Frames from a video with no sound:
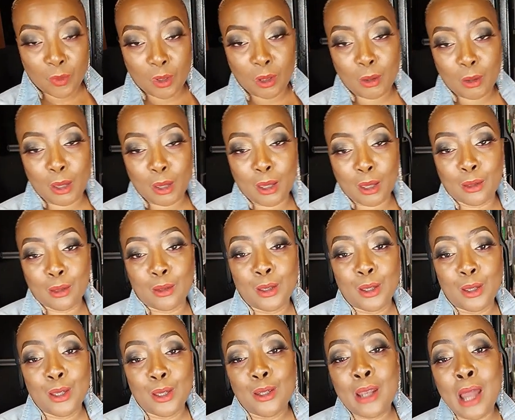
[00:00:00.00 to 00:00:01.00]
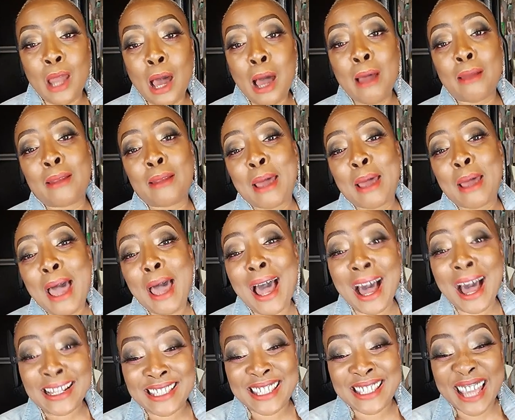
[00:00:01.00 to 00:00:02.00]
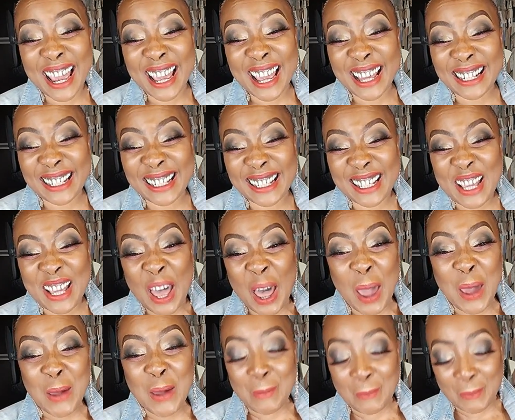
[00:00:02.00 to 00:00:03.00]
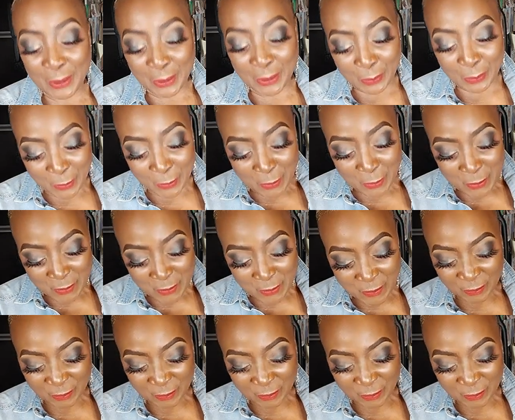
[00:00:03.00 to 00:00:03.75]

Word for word: Okay. Not hi Danny. Hey boo.